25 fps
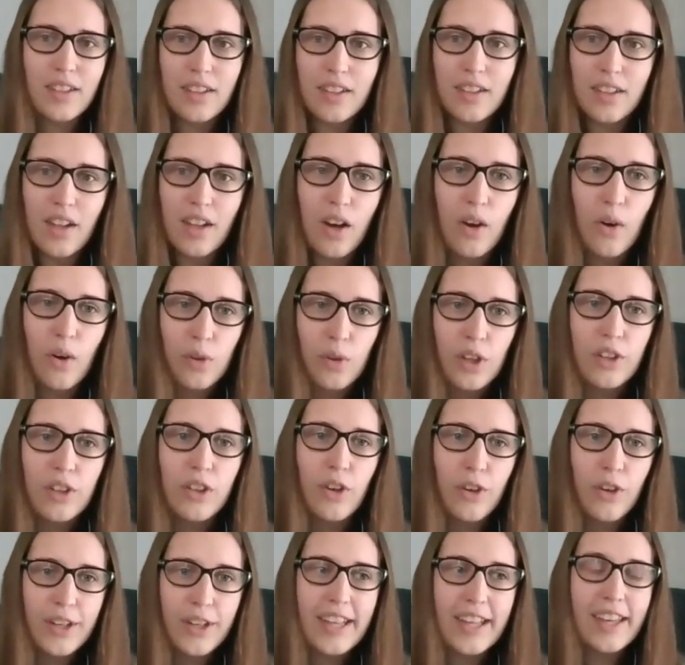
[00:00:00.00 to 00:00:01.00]
no, you're
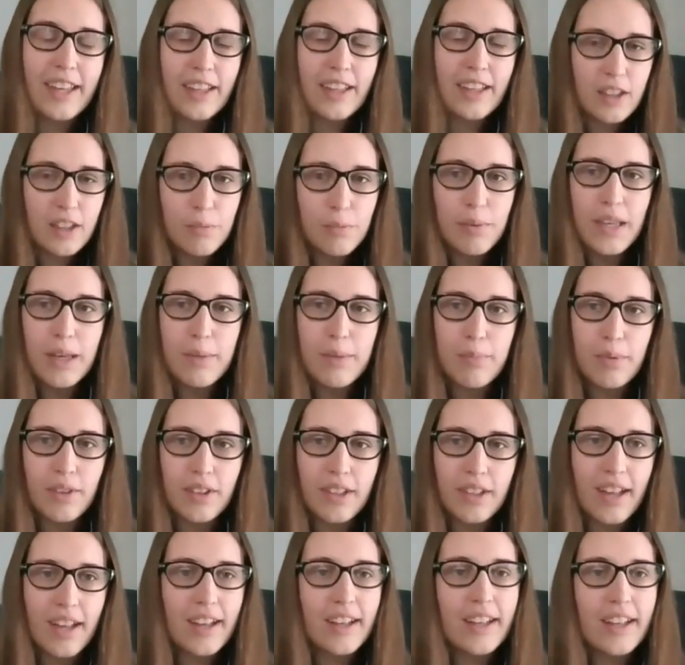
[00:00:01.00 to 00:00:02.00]
going to kill
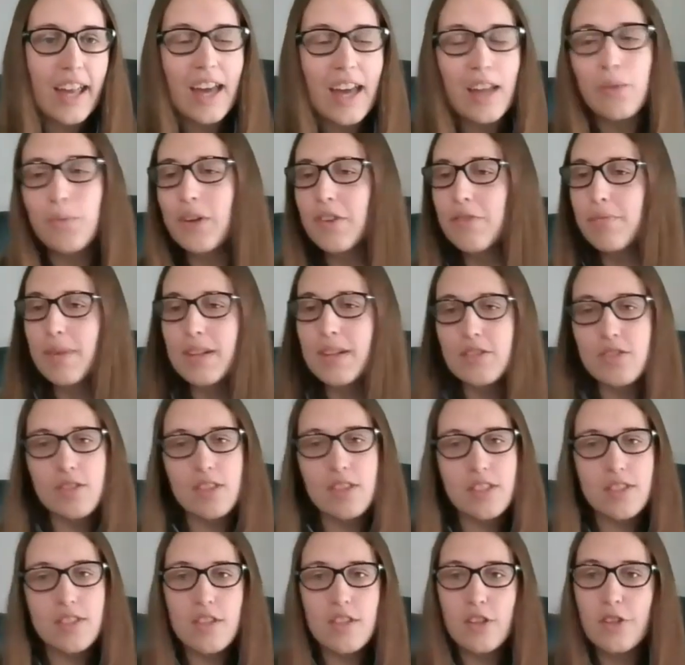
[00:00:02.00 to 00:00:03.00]
people. Again, we've
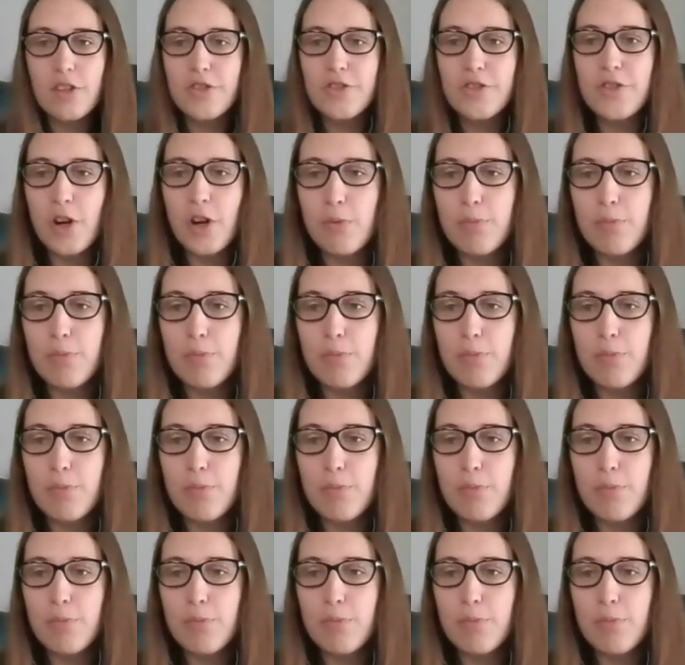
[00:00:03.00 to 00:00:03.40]
mentioned this on our show